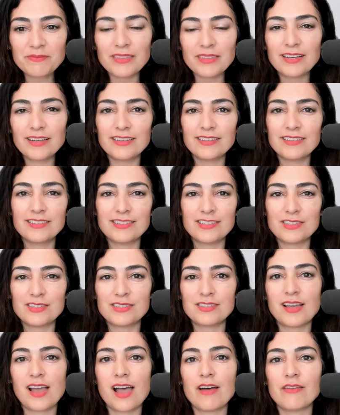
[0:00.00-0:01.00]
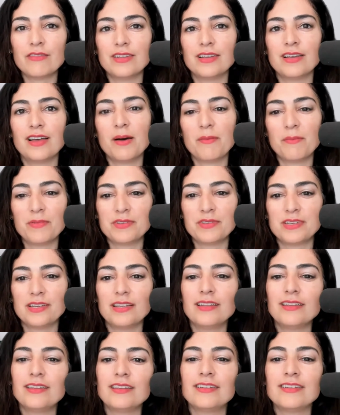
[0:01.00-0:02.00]
because just to have the
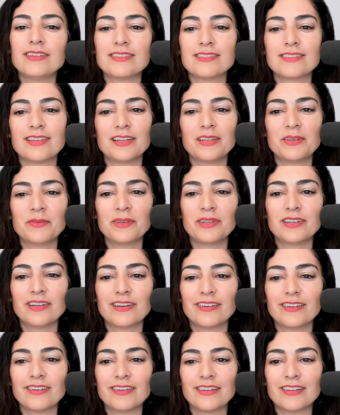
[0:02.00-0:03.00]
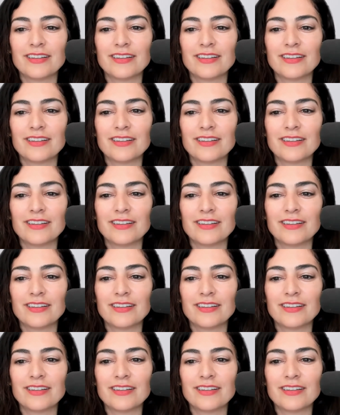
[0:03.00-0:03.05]
opportunity to study with her